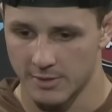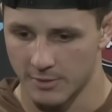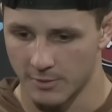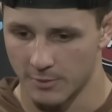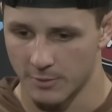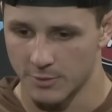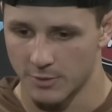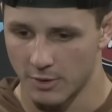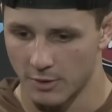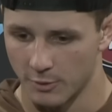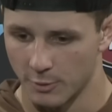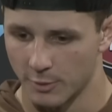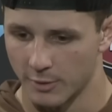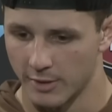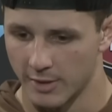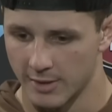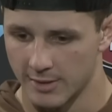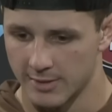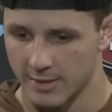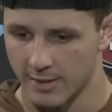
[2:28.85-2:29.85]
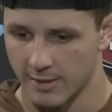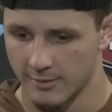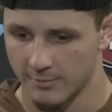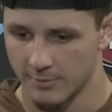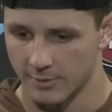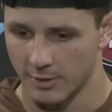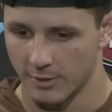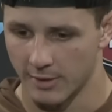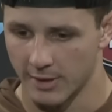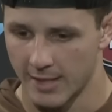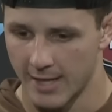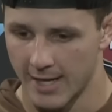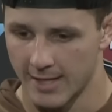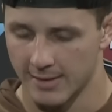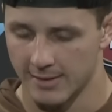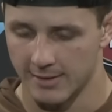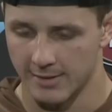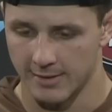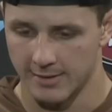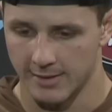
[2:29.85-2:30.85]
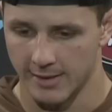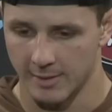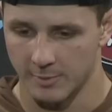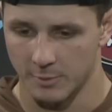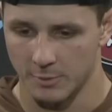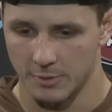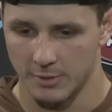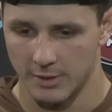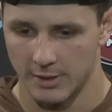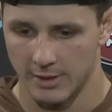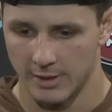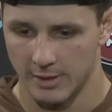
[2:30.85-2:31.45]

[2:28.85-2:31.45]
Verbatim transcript: so those are all little things that you know get added to the table.